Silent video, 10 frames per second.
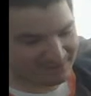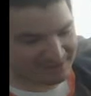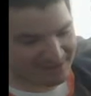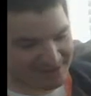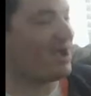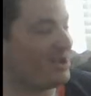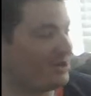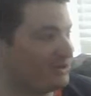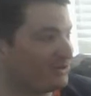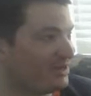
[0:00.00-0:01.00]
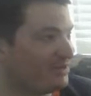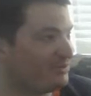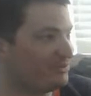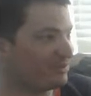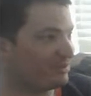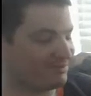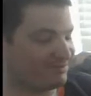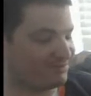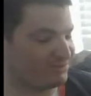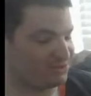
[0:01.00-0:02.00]
I agree with
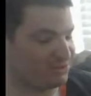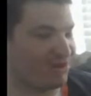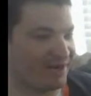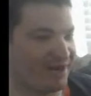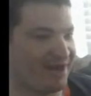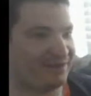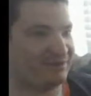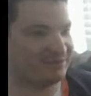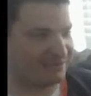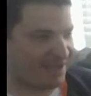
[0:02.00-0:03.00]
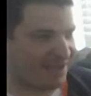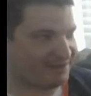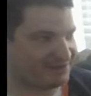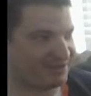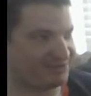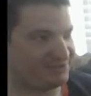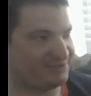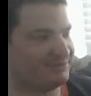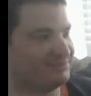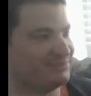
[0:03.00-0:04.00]
the score I got in the status
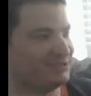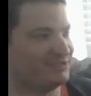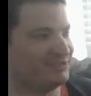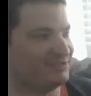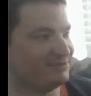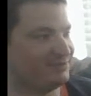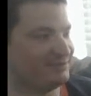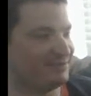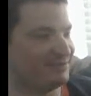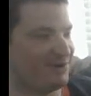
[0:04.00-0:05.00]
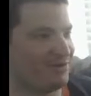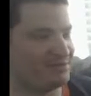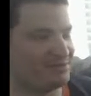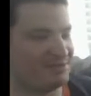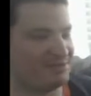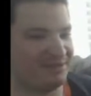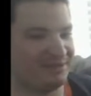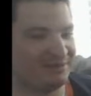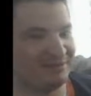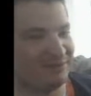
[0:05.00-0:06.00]
section because I don't see
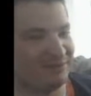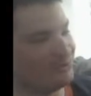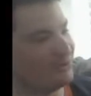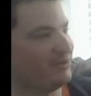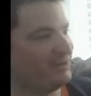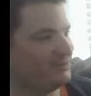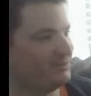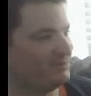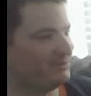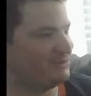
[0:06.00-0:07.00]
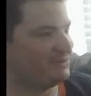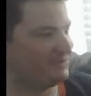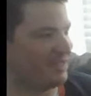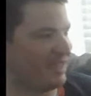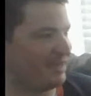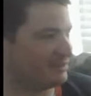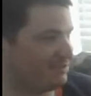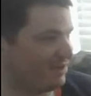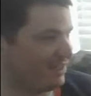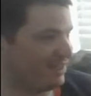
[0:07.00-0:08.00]
the correlation between status and
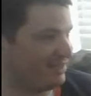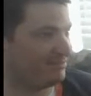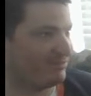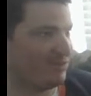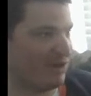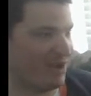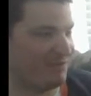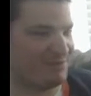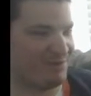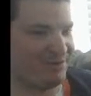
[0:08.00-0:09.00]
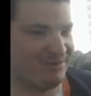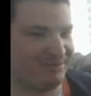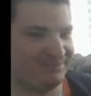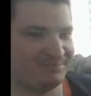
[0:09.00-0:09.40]
money or having money.